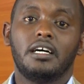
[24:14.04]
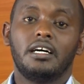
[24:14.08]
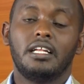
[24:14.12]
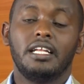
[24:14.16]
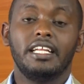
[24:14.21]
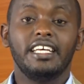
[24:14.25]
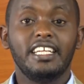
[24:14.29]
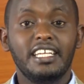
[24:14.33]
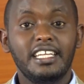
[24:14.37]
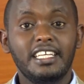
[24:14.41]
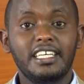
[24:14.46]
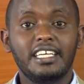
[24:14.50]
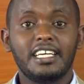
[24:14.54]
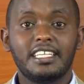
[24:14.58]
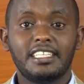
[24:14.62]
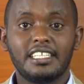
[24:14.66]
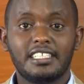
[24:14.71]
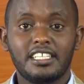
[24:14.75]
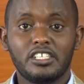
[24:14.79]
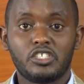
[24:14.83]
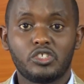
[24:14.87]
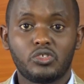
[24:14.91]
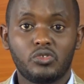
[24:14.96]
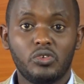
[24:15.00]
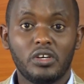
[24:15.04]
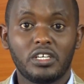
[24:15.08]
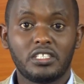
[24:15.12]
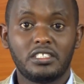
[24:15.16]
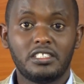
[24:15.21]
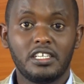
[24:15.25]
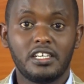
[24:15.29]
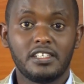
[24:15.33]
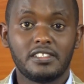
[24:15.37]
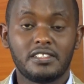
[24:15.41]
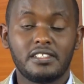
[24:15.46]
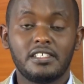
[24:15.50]
linear data
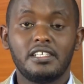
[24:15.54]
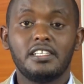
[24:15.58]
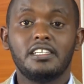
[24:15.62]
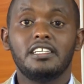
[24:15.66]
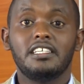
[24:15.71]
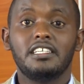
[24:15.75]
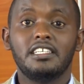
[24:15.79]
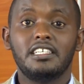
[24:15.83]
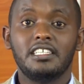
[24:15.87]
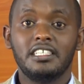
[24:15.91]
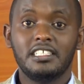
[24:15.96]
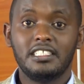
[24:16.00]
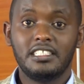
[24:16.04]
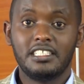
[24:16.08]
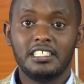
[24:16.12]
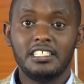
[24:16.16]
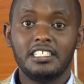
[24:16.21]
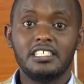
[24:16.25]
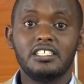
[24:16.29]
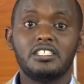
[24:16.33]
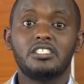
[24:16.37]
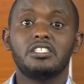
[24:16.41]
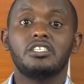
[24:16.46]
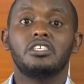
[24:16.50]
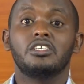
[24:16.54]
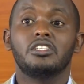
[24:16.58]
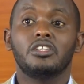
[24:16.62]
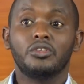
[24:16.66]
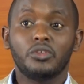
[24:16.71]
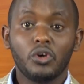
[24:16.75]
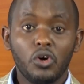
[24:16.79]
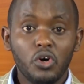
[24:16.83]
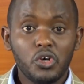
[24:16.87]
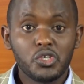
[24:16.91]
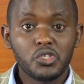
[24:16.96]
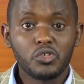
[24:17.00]
structures. It is
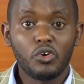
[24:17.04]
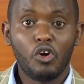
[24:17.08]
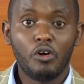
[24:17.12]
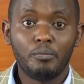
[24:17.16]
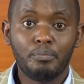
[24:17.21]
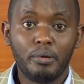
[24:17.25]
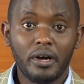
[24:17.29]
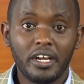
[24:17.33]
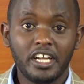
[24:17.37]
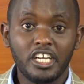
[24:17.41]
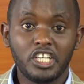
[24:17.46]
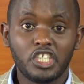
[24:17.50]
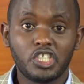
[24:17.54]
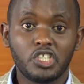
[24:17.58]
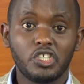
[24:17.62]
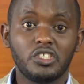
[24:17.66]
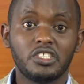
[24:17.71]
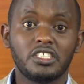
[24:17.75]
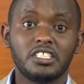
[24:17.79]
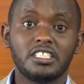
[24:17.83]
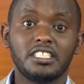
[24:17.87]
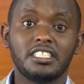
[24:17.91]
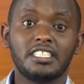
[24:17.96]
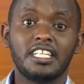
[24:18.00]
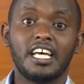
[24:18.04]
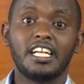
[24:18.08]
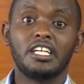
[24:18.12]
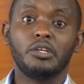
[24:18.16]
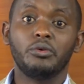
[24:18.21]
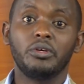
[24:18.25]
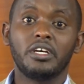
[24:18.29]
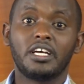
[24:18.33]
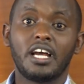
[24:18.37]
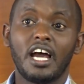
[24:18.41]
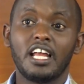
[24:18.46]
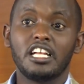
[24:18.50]
those operations that
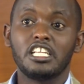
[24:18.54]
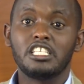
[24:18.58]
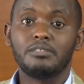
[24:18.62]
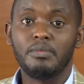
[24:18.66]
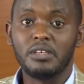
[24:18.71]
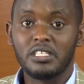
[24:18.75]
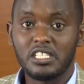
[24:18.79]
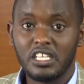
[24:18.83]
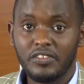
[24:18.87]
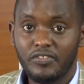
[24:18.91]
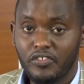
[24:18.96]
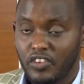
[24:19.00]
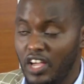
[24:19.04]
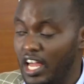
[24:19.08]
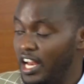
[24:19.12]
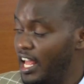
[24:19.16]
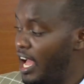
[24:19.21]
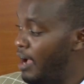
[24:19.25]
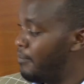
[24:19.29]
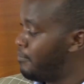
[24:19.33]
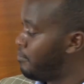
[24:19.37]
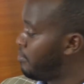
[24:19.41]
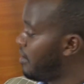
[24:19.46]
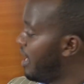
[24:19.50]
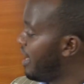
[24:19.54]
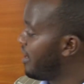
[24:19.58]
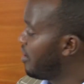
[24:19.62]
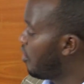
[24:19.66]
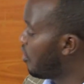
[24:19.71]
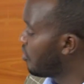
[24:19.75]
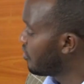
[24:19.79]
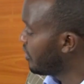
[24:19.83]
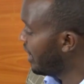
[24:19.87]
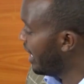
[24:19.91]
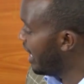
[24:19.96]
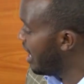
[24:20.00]
we can specifically apply
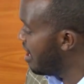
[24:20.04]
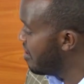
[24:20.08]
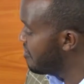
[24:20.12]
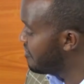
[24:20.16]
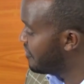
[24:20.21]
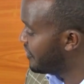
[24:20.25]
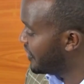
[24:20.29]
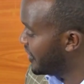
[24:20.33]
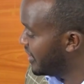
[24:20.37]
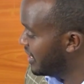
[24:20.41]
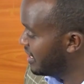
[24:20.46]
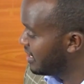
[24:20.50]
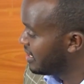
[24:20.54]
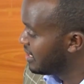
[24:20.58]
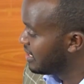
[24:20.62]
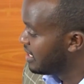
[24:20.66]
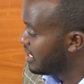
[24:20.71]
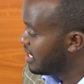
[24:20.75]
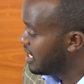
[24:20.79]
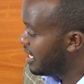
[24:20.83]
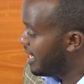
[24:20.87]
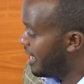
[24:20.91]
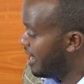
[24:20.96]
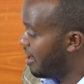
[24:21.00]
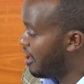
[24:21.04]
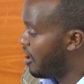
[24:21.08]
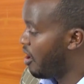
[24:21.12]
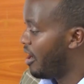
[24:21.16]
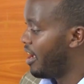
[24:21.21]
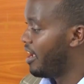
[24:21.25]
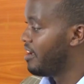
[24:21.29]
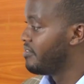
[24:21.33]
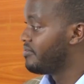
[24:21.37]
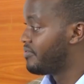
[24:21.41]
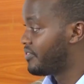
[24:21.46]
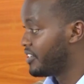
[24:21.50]
on
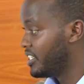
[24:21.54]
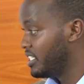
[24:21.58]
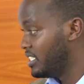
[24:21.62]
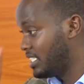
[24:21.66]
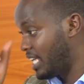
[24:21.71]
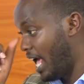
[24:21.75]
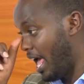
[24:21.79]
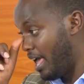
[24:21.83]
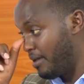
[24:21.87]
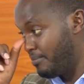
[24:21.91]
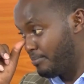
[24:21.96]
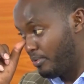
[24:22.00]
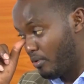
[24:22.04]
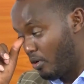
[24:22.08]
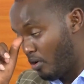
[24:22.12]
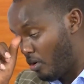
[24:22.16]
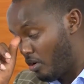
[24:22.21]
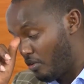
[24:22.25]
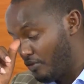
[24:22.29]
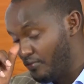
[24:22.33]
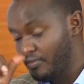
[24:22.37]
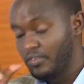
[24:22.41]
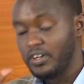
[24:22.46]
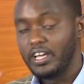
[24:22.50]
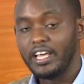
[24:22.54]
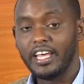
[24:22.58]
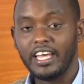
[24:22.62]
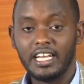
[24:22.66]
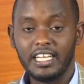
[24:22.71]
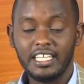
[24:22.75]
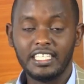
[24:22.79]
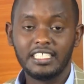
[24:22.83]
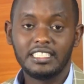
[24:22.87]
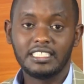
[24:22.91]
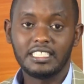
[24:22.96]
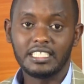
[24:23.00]
every type of a
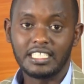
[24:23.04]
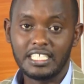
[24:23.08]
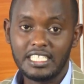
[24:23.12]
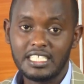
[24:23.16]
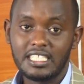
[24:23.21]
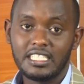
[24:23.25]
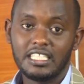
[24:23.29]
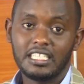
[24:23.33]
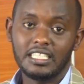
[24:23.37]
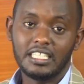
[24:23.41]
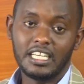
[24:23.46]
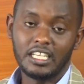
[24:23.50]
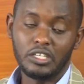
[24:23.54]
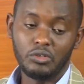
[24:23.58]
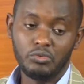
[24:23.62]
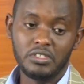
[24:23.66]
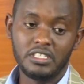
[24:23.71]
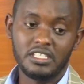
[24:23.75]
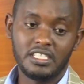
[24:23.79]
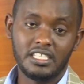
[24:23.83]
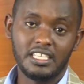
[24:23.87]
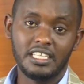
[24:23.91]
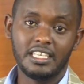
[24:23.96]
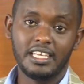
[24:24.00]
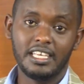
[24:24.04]
linked list that we see